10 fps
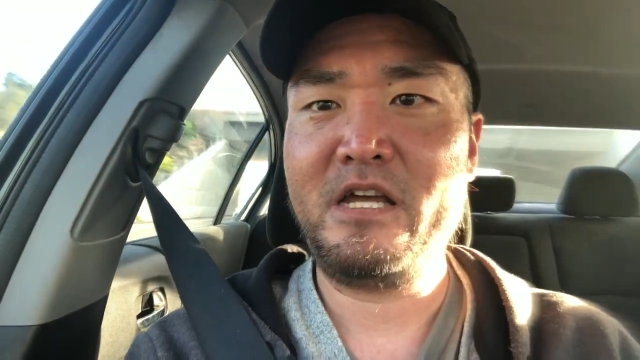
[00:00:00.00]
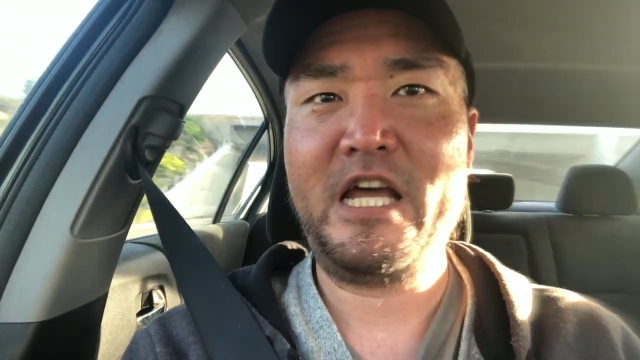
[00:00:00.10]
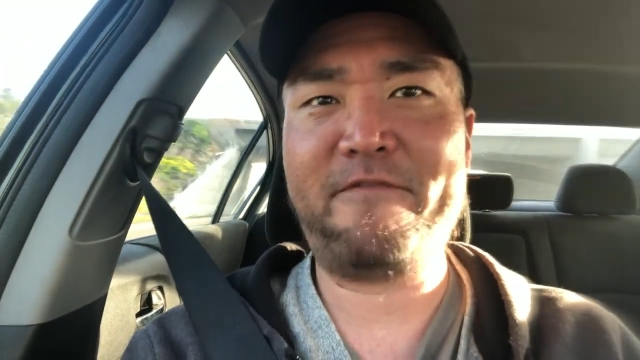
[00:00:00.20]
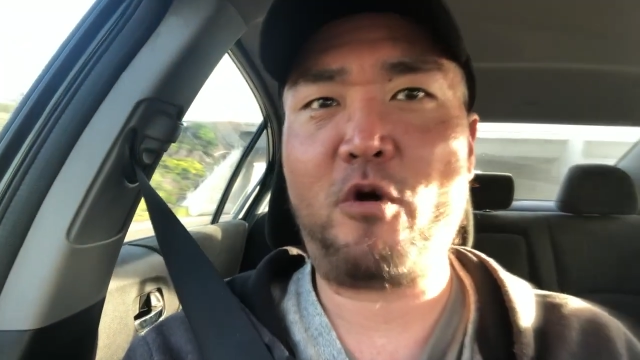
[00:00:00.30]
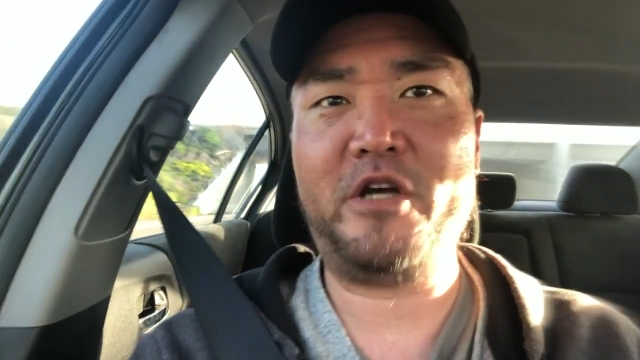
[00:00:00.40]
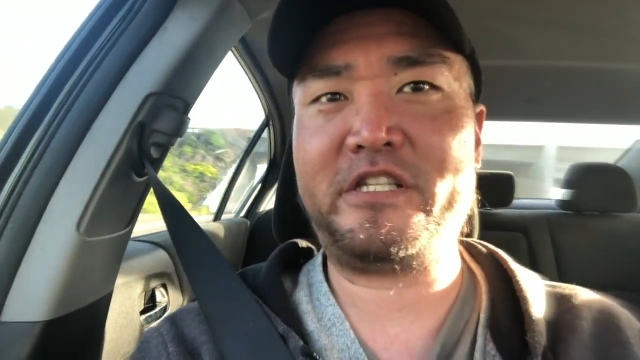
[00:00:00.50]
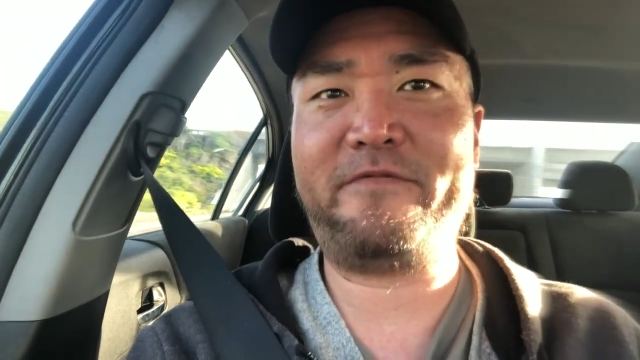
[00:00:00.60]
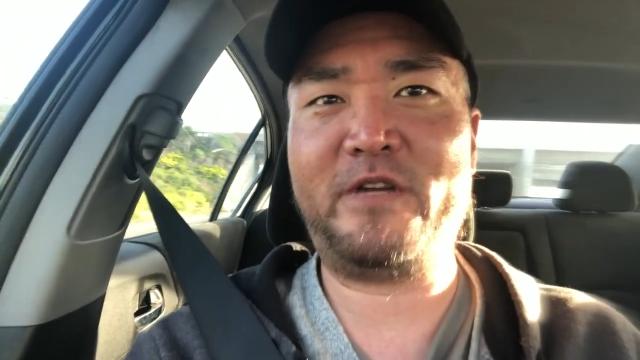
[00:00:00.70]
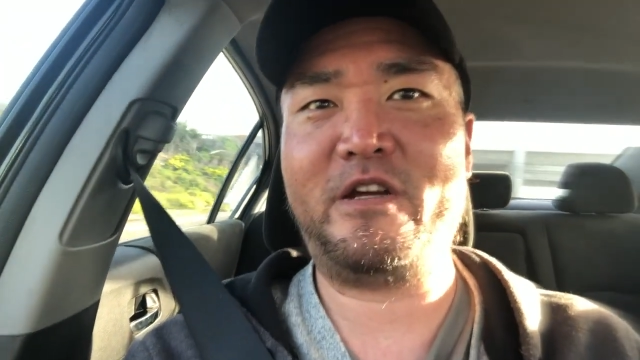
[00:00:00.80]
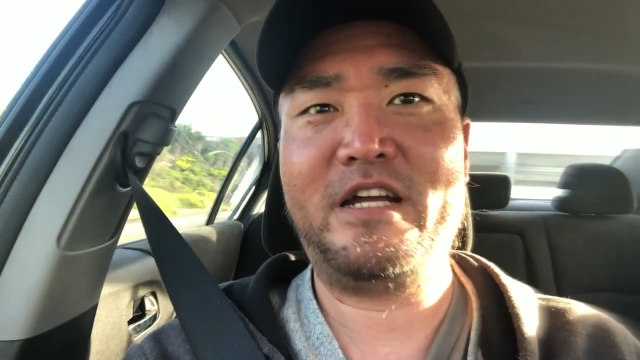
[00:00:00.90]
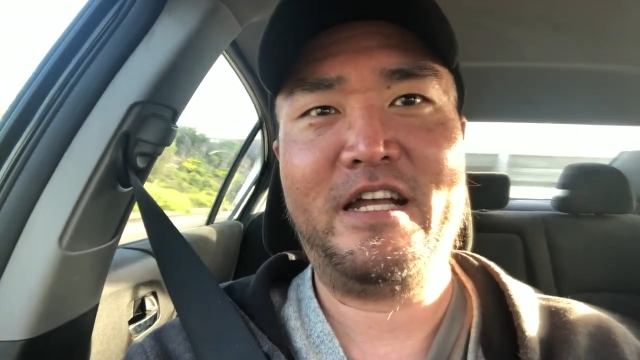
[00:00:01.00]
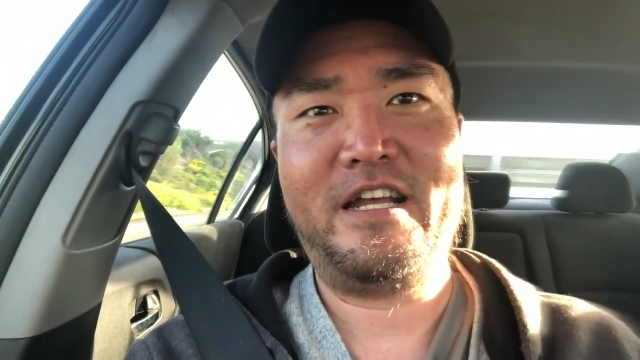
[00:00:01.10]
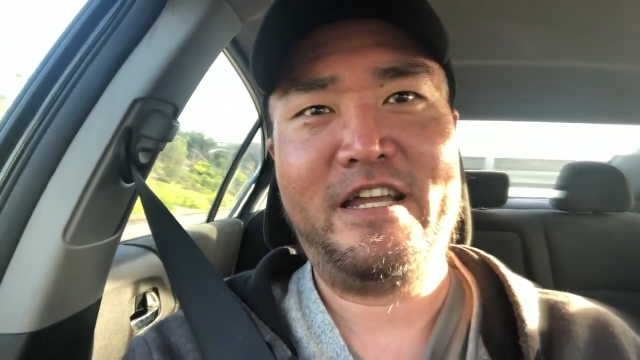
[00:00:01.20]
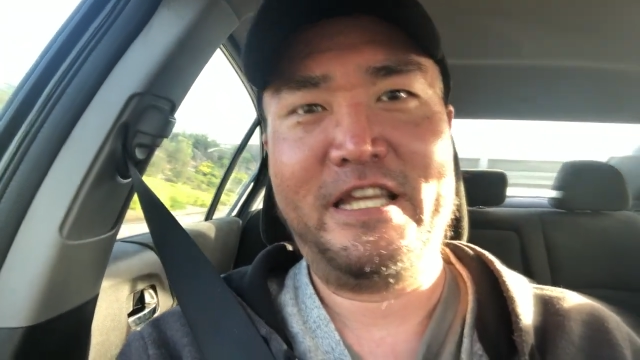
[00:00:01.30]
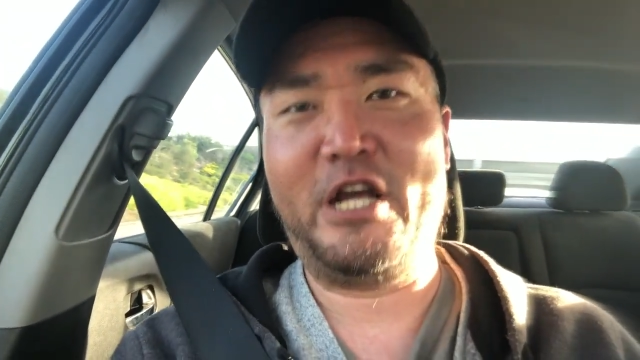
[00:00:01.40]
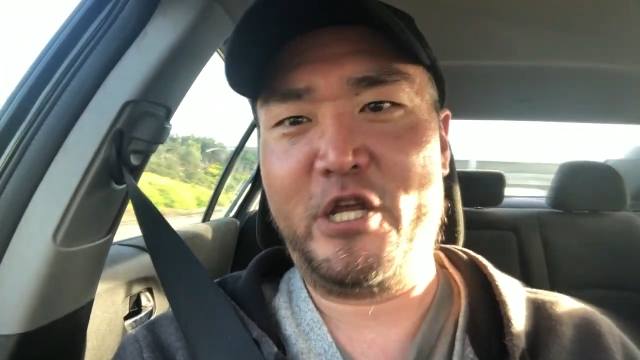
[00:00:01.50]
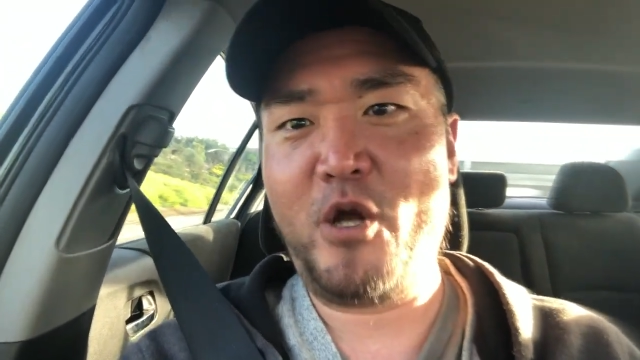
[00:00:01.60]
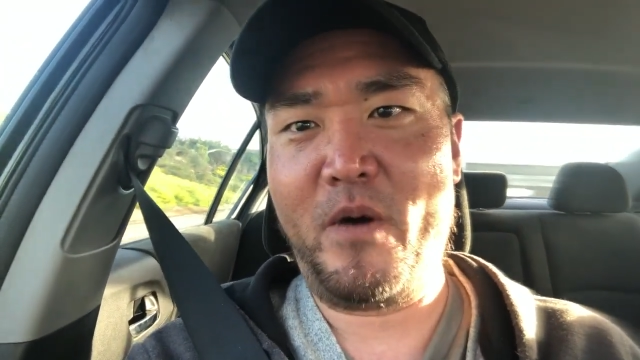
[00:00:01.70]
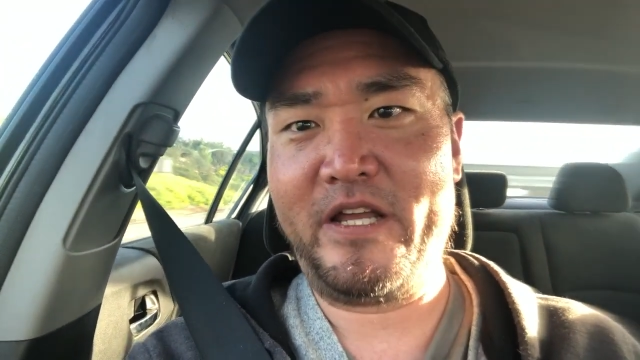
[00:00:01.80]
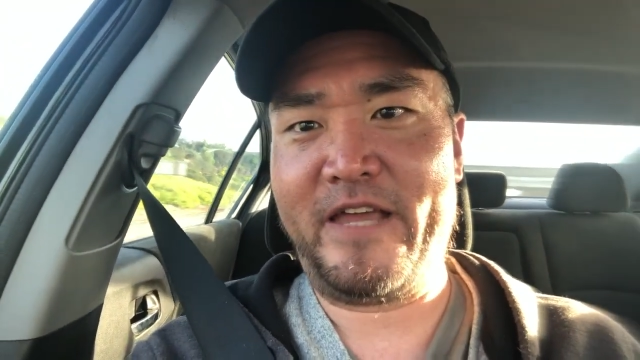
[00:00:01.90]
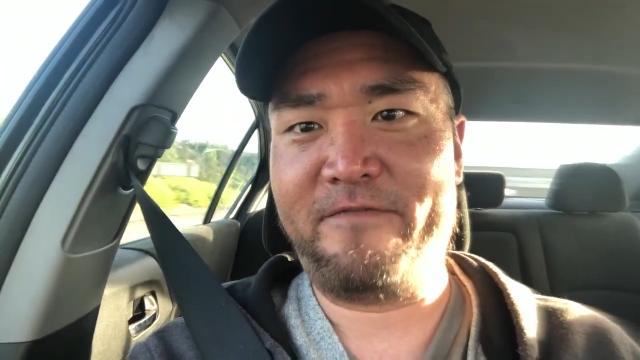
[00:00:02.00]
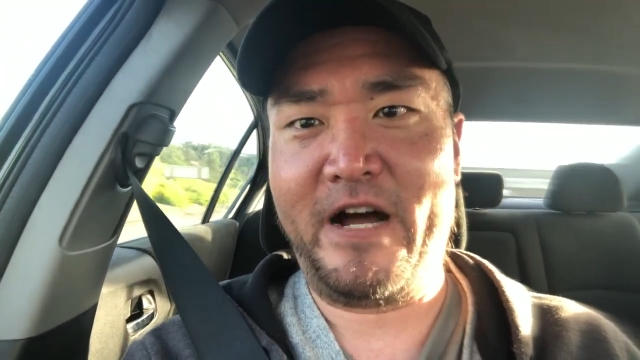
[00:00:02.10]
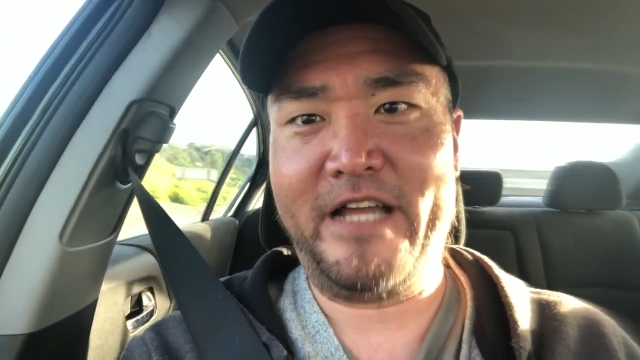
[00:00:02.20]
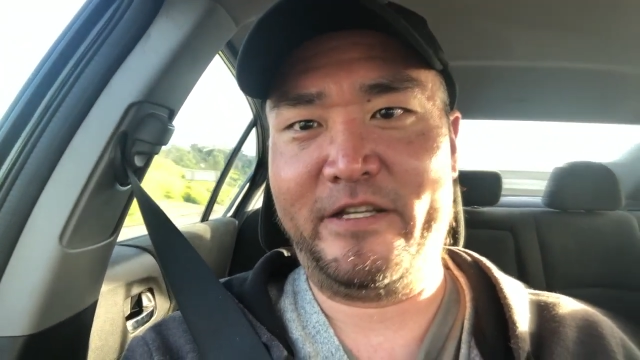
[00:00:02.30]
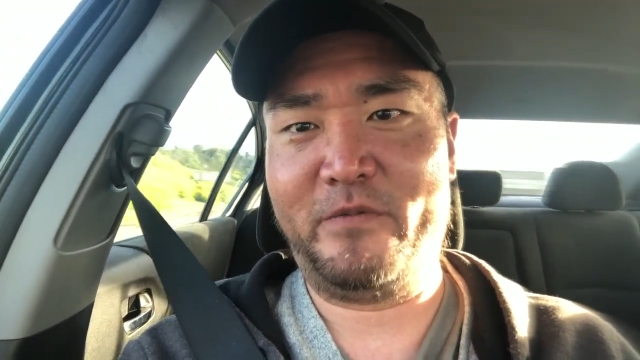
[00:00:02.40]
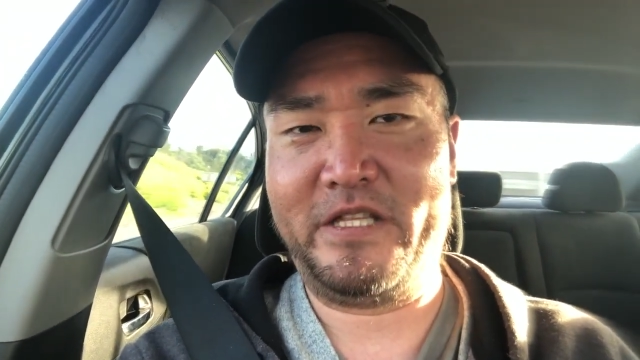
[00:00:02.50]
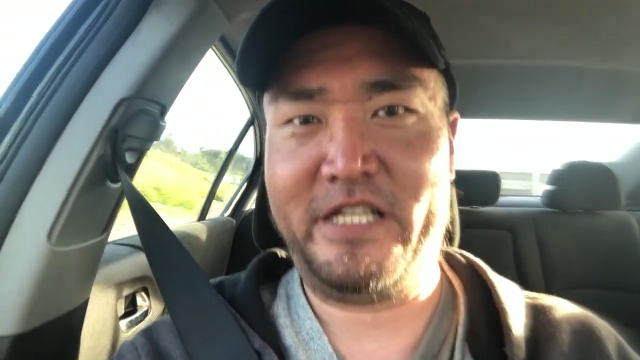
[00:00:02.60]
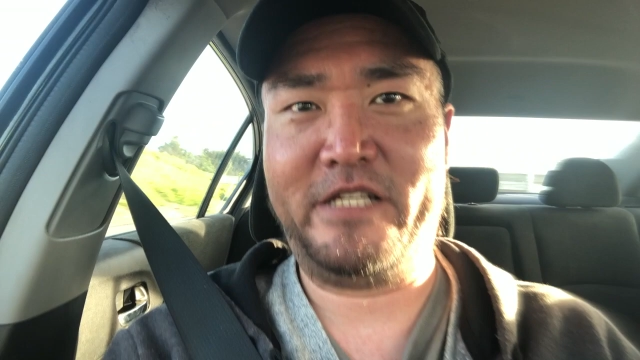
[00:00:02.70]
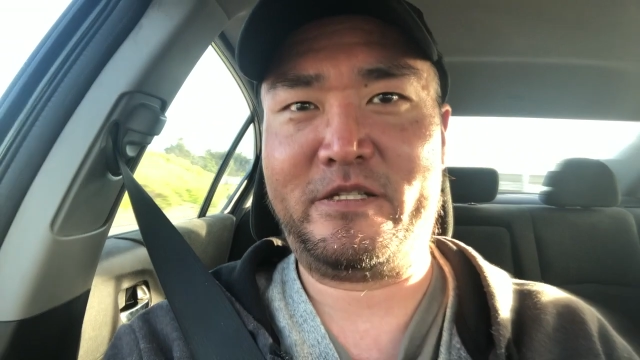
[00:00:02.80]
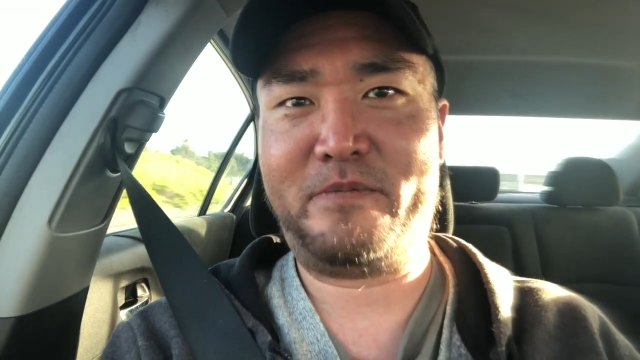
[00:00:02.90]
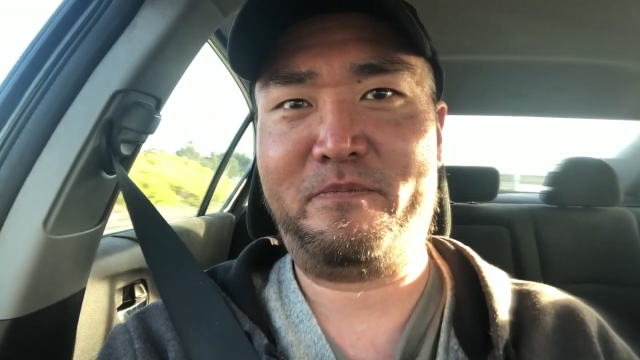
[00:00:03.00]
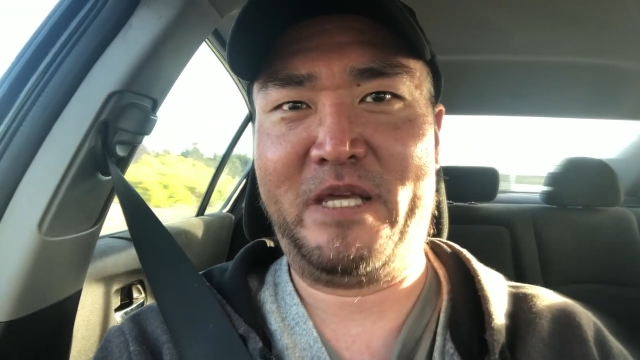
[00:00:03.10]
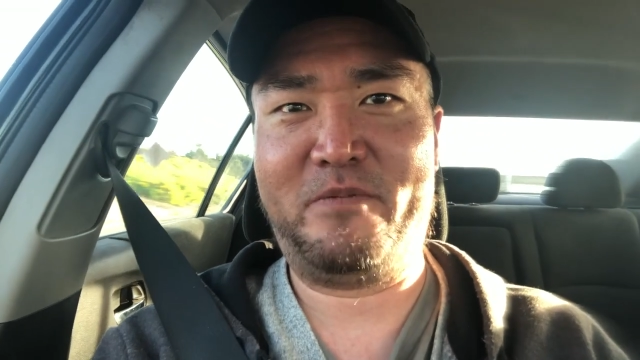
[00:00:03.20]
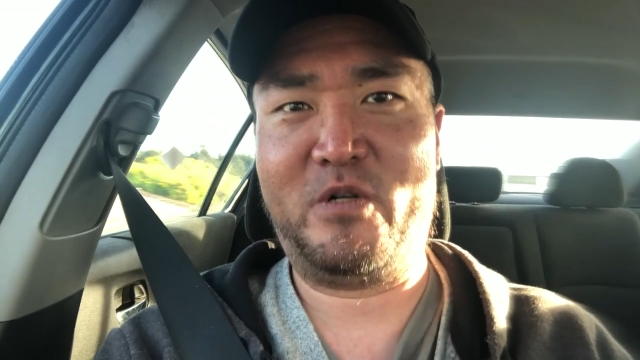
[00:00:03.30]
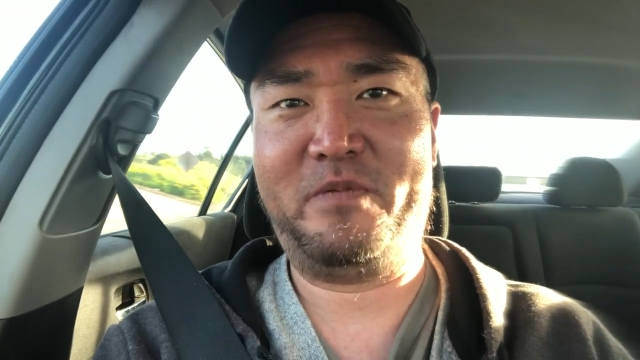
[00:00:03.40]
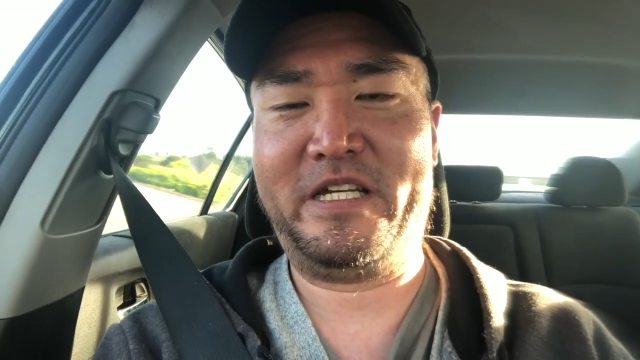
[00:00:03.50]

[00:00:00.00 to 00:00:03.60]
And of course, if you're, you know, you don't want to get violent with these people,